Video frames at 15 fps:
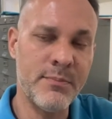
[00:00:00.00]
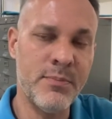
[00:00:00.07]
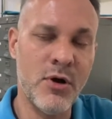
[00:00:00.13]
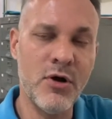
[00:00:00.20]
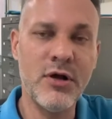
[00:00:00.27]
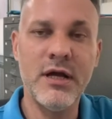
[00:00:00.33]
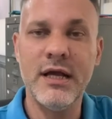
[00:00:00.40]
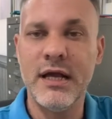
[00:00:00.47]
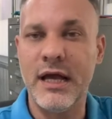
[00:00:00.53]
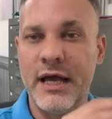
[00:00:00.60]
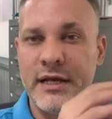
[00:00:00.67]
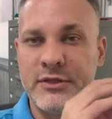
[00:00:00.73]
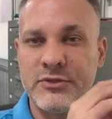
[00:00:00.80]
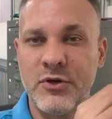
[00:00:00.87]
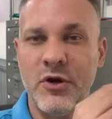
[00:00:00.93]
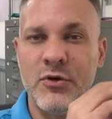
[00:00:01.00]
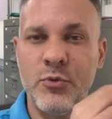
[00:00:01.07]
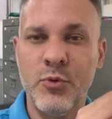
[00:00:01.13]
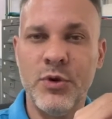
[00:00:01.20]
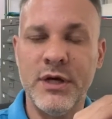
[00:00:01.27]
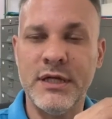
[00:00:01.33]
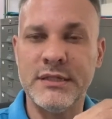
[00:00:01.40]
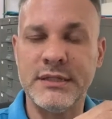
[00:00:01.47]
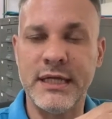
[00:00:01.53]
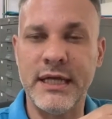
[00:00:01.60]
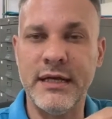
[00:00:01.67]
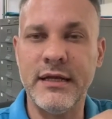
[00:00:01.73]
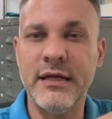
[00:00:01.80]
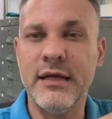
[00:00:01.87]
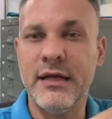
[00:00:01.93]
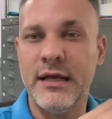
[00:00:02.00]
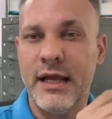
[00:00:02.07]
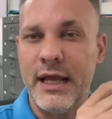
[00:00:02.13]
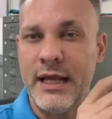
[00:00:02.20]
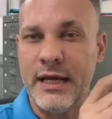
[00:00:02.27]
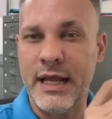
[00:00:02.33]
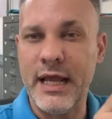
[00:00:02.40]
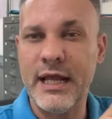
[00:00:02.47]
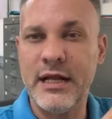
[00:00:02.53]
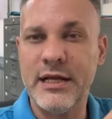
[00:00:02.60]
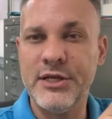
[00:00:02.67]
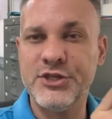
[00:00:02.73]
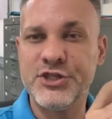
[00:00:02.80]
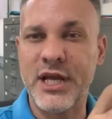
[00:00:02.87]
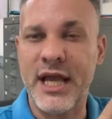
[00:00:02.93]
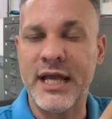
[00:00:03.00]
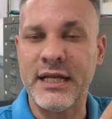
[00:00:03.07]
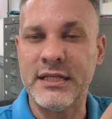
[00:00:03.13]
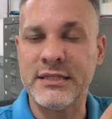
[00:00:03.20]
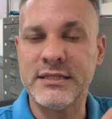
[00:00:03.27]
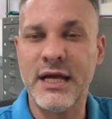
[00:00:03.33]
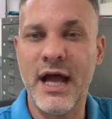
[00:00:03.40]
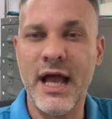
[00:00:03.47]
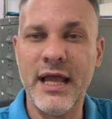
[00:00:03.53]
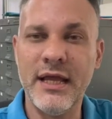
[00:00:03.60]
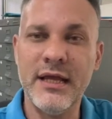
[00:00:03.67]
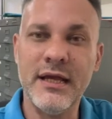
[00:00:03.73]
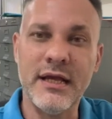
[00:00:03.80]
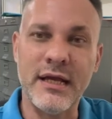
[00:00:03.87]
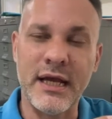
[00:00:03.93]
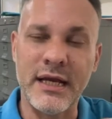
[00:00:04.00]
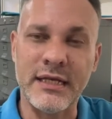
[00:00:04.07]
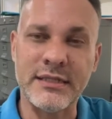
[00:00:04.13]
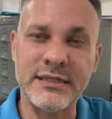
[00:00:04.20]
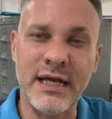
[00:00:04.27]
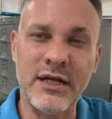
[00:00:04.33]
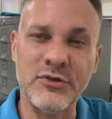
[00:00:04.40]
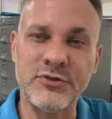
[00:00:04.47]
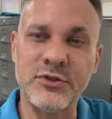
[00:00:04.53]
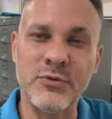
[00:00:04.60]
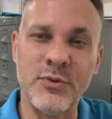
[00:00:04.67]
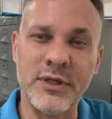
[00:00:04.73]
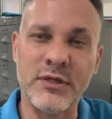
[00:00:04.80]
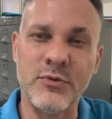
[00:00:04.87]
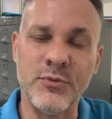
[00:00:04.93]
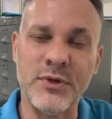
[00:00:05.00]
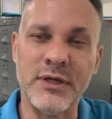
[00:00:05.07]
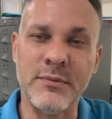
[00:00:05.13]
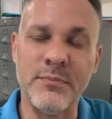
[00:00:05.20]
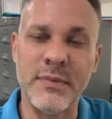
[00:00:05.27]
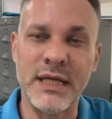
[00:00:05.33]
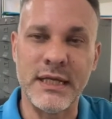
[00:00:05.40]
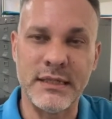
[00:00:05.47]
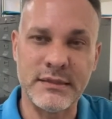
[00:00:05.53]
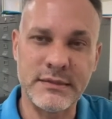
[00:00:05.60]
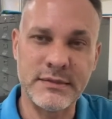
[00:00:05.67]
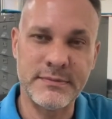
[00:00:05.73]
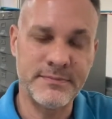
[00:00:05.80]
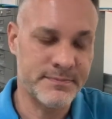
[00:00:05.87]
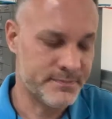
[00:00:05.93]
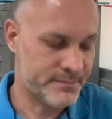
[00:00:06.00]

book, and it's got words in English and in Thai, and it tells you what the word means.